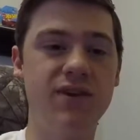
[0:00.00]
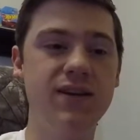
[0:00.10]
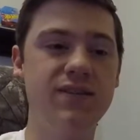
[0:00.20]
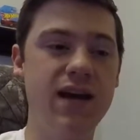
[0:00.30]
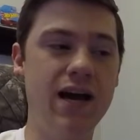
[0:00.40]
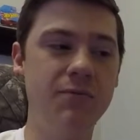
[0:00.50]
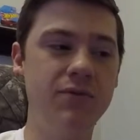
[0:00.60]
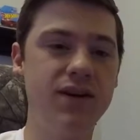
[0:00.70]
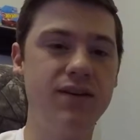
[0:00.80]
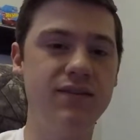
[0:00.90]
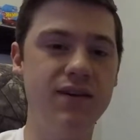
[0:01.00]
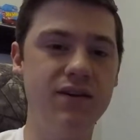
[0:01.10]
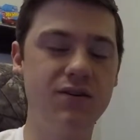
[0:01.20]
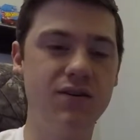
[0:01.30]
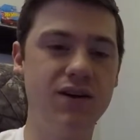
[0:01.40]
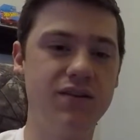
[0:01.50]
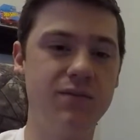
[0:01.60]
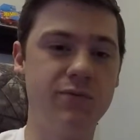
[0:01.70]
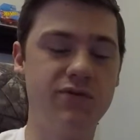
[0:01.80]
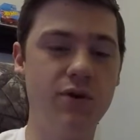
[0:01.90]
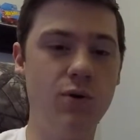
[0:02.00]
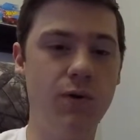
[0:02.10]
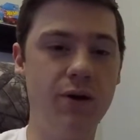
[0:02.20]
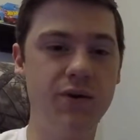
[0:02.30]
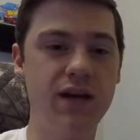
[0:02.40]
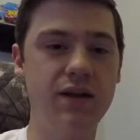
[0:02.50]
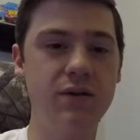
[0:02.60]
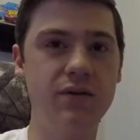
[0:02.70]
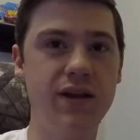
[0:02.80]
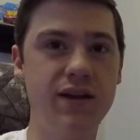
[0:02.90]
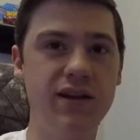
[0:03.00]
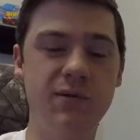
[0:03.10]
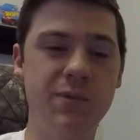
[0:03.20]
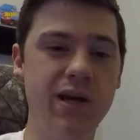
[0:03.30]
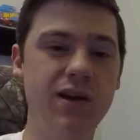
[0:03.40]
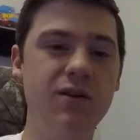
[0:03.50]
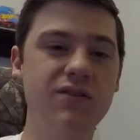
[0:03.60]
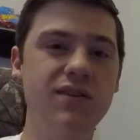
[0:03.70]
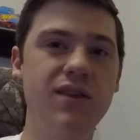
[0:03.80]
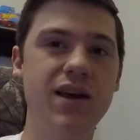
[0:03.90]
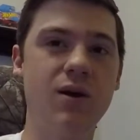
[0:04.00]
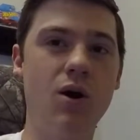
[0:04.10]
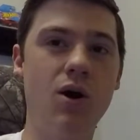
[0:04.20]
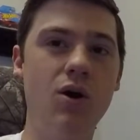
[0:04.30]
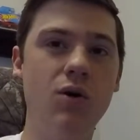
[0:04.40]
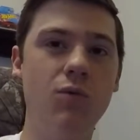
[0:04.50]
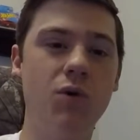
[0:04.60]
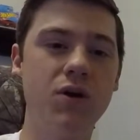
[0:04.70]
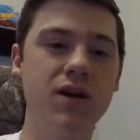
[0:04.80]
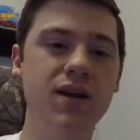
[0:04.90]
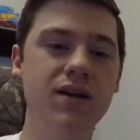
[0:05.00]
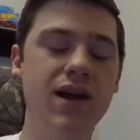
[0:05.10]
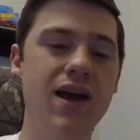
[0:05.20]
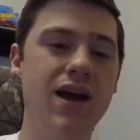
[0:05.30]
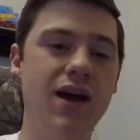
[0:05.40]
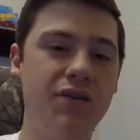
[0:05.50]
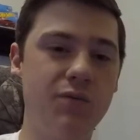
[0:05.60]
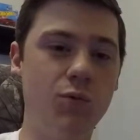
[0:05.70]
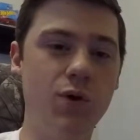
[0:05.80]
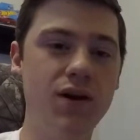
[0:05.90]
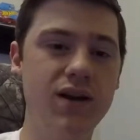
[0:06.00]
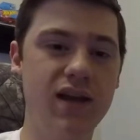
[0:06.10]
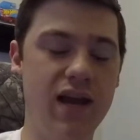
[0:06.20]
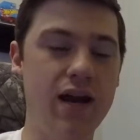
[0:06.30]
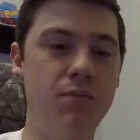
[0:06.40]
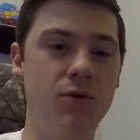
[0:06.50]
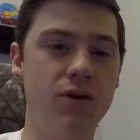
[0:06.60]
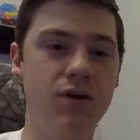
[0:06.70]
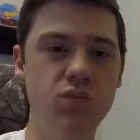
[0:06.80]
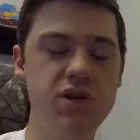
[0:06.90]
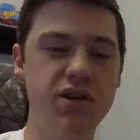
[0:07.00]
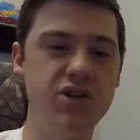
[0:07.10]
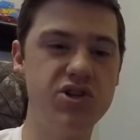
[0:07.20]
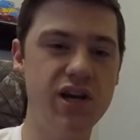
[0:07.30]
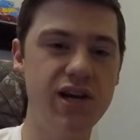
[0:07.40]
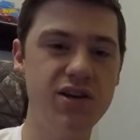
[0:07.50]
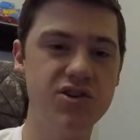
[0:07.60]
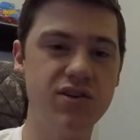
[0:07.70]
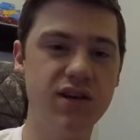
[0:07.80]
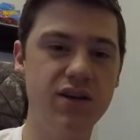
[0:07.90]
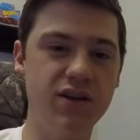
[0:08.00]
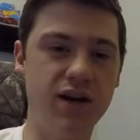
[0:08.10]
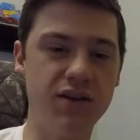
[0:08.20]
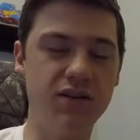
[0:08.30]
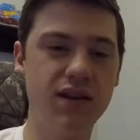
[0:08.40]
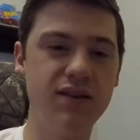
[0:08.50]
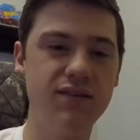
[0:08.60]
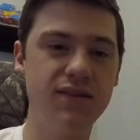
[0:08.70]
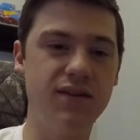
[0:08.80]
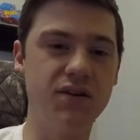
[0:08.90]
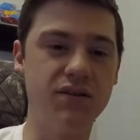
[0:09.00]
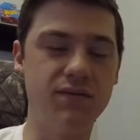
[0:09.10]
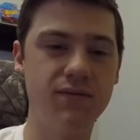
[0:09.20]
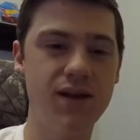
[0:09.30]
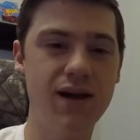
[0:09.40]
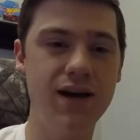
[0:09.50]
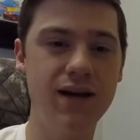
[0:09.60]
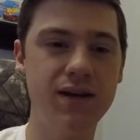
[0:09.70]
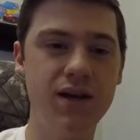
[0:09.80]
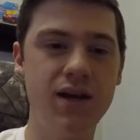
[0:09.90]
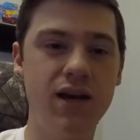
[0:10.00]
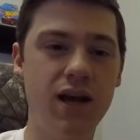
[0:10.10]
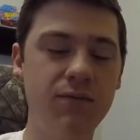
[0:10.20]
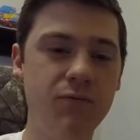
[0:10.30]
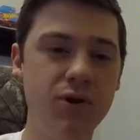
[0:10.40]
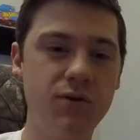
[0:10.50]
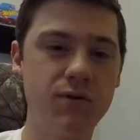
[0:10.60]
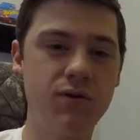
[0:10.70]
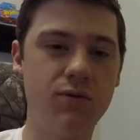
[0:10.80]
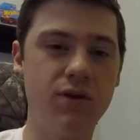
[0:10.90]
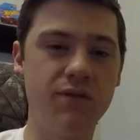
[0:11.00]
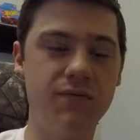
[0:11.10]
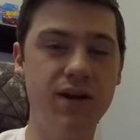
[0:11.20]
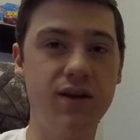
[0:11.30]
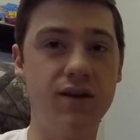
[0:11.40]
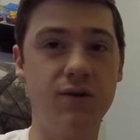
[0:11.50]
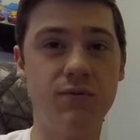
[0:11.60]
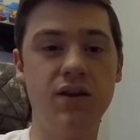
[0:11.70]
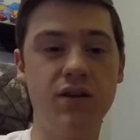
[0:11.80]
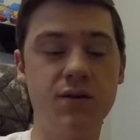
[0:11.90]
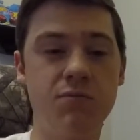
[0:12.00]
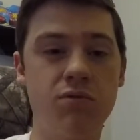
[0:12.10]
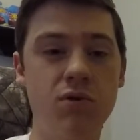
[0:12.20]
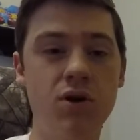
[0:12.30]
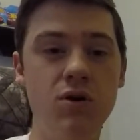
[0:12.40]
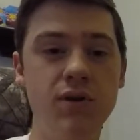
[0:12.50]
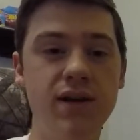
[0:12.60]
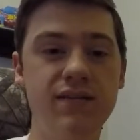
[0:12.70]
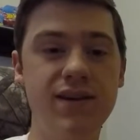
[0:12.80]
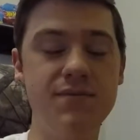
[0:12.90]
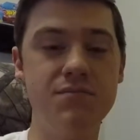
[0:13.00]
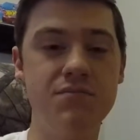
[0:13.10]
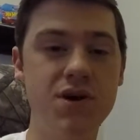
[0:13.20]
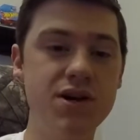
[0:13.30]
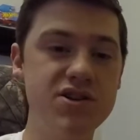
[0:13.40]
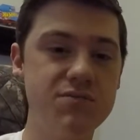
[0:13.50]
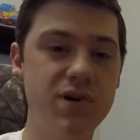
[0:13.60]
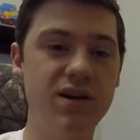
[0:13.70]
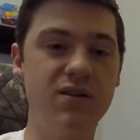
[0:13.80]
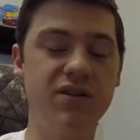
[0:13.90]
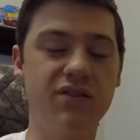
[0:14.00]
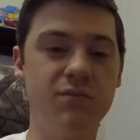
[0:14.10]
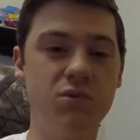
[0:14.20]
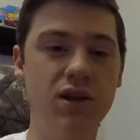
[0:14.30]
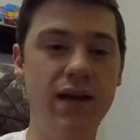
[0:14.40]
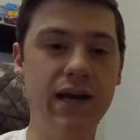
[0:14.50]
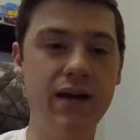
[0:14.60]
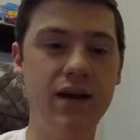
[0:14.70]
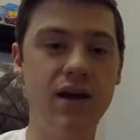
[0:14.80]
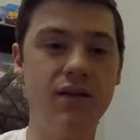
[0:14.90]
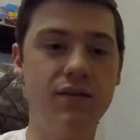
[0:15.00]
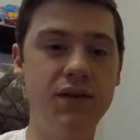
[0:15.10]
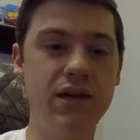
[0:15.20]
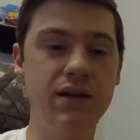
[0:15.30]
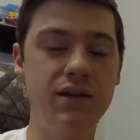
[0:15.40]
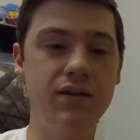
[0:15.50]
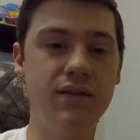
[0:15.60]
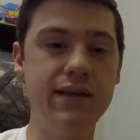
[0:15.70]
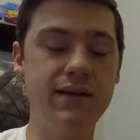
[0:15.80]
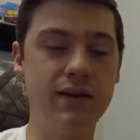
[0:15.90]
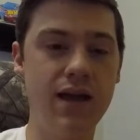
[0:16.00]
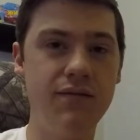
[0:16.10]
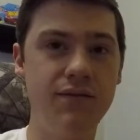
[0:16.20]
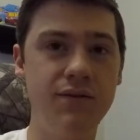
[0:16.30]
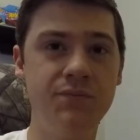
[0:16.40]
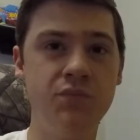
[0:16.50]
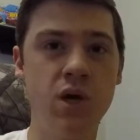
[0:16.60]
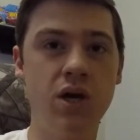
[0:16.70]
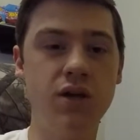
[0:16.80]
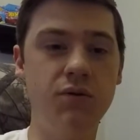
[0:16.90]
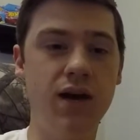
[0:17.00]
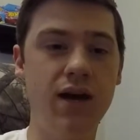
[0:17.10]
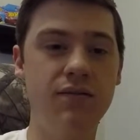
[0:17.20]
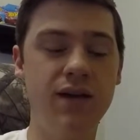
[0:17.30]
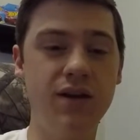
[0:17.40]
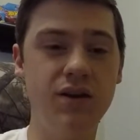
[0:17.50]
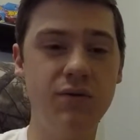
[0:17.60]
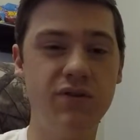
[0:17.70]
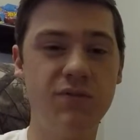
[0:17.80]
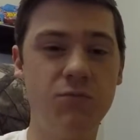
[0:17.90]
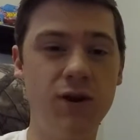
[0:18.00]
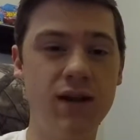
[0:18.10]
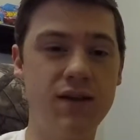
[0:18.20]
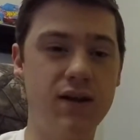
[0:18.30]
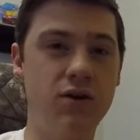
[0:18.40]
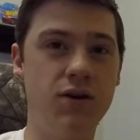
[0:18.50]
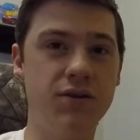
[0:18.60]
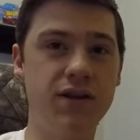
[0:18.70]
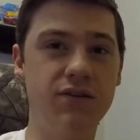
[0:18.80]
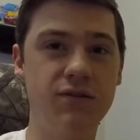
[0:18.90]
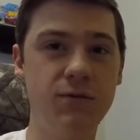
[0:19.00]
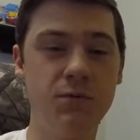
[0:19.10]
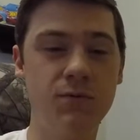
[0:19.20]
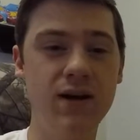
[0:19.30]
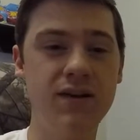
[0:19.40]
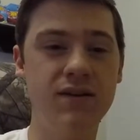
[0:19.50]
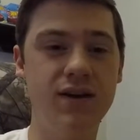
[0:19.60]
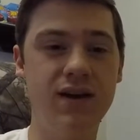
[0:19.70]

is Apple has integrated them so well together that it appears that they are all working as one camera. You can change the lenses on the fly even when you're recording video. Now the Pro gets a much better display than the 11. You have a new display they call the Super Retina